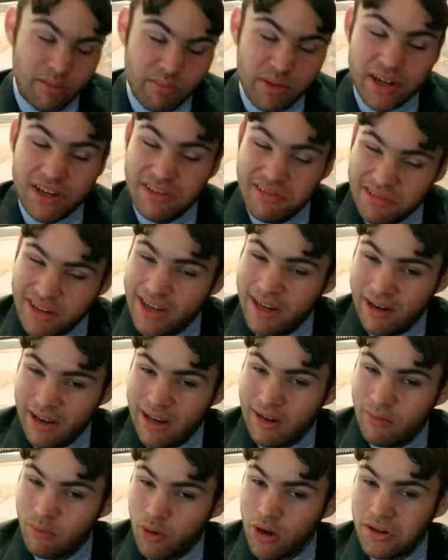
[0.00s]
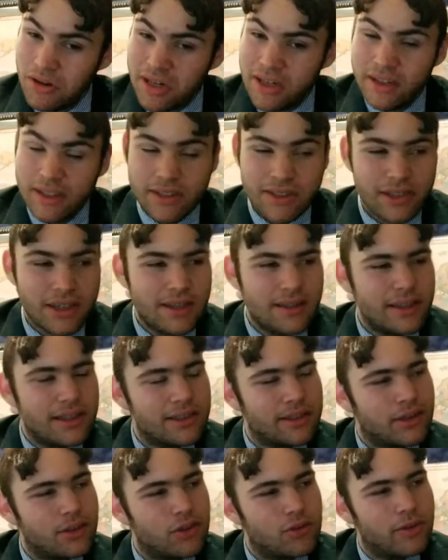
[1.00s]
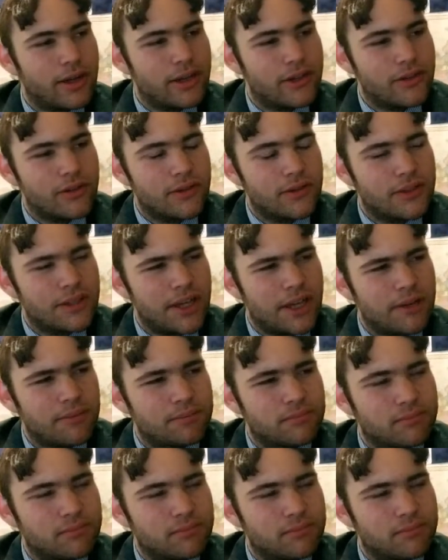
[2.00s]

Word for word: but it, it, it worked in this in this situation, so